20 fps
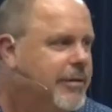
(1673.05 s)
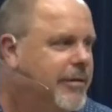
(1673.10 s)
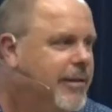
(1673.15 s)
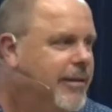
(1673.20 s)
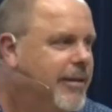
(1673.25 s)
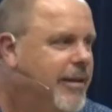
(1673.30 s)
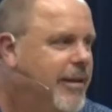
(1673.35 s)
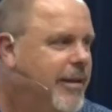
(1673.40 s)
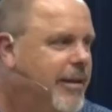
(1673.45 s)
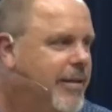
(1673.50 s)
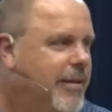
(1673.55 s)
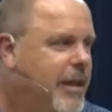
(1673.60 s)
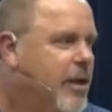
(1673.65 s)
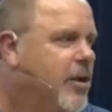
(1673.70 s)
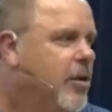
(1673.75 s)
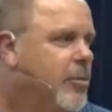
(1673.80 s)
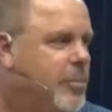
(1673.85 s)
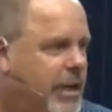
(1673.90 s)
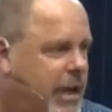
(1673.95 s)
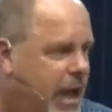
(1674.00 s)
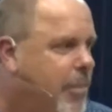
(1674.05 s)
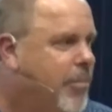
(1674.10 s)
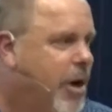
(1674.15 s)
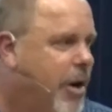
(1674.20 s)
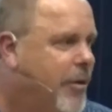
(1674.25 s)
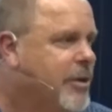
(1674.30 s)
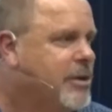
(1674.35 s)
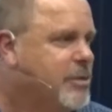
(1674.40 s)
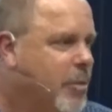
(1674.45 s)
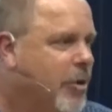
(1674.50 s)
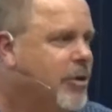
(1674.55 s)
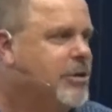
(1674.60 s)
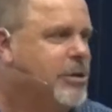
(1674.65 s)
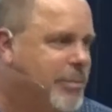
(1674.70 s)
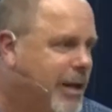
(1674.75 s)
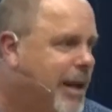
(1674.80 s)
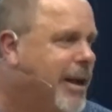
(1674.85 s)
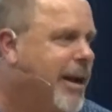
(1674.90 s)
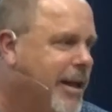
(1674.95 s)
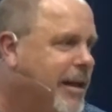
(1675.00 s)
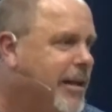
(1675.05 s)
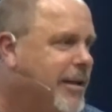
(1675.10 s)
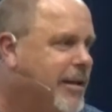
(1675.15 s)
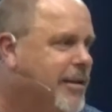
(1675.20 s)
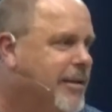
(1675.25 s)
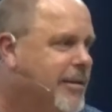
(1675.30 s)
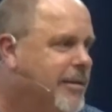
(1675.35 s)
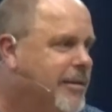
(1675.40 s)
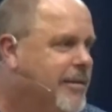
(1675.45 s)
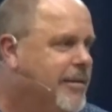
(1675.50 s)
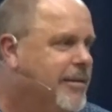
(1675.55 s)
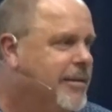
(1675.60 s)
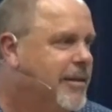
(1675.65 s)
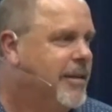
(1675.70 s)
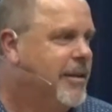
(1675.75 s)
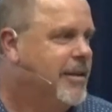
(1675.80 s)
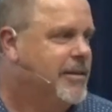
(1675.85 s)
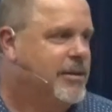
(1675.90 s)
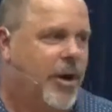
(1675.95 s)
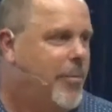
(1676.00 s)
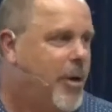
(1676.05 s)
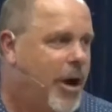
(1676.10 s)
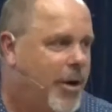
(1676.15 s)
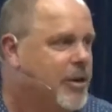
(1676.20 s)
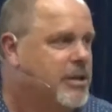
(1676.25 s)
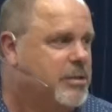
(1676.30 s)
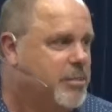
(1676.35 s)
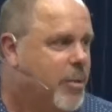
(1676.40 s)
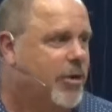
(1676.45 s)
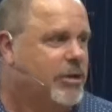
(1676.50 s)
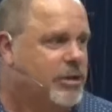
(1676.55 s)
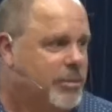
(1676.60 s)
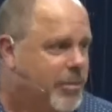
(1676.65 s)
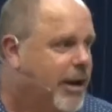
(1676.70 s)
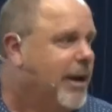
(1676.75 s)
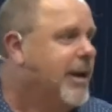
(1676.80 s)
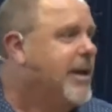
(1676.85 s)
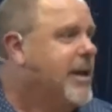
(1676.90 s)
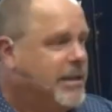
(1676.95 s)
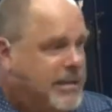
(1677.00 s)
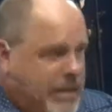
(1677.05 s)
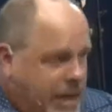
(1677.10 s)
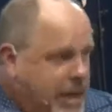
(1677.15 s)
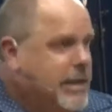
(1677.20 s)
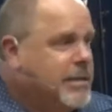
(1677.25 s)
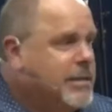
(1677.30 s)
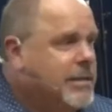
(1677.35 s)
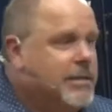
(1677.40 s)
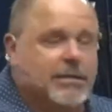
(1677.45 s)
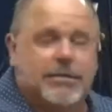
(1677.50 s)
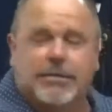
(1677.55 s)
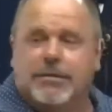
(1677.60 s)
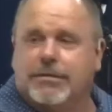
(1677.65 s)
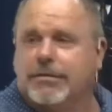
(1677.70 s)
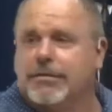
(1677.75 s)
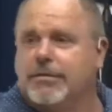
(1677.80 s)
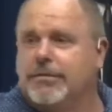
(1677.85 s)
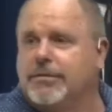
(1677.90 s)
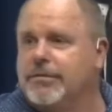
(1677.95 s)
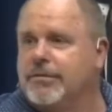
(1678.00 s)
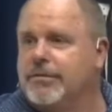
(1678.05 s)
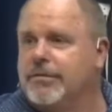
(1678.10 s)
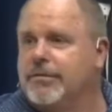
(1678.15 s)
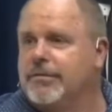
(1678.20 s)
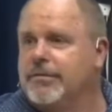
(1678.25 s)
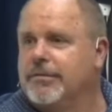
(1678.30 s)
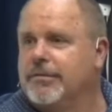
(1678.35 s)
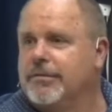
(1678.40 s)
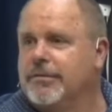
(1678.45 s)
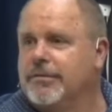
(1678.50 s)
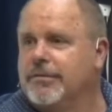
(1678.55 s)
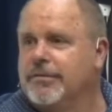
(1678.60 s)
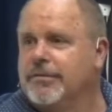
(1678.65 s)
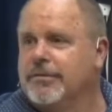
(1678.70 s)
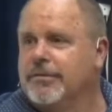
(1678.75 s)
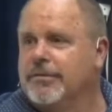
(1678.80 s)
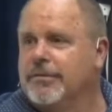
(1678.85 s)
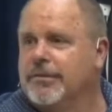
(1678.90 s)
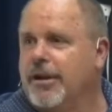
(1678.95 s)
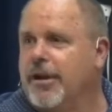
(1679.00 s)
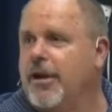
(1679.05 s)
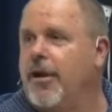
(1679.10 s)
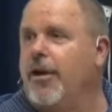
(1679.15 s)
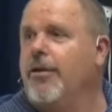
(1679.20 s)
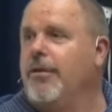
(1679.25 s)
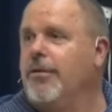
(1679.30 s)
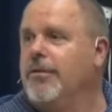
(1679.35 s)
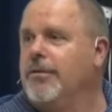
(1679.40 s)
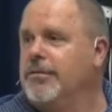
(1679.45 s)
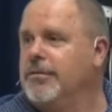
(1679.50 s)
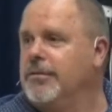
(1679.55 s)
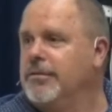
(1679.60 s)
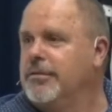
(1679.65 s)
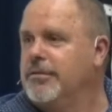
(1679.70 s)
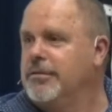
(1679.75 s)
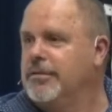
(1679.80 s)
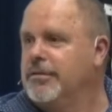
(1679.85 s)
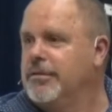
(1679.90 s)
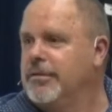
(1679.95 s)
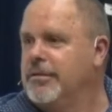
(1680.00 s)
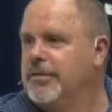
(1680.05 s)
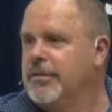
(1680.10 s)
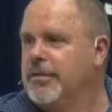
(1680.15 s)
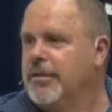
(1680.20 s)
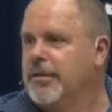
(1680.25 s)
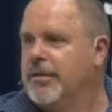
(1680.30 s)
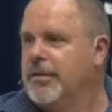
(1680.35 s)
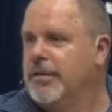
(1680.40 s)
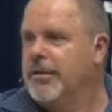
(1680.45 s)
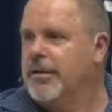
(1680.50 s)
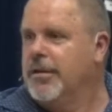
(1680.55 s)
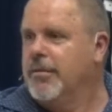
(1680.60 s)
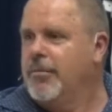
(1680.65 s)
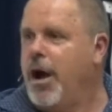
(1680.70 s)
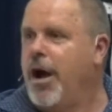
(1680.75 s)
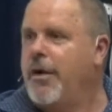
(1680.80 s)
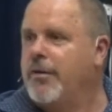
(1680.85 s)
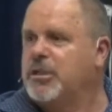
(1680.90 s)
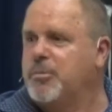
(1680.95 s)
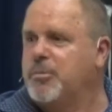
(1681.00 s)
then it'll become my responsibility. It's not my responsibility, it's his. Hello? My